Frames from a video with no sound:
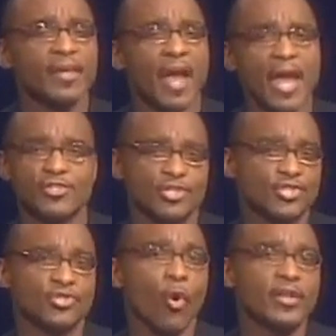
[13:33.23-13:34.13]
and
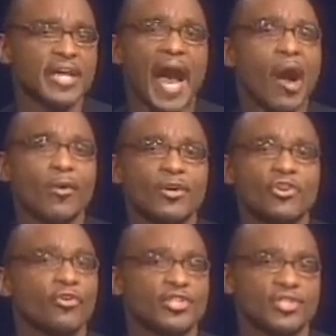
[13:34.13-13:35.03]
distort our
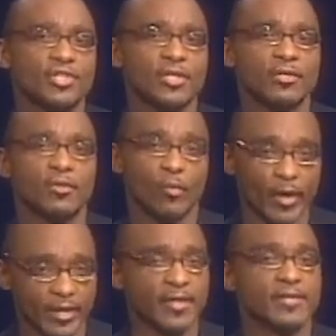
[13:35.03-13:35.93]
Christian
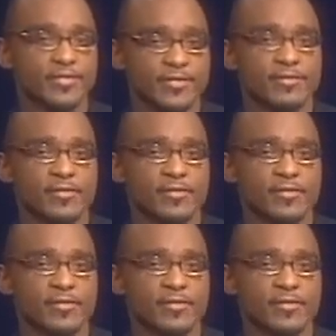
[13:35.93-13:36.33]
witness.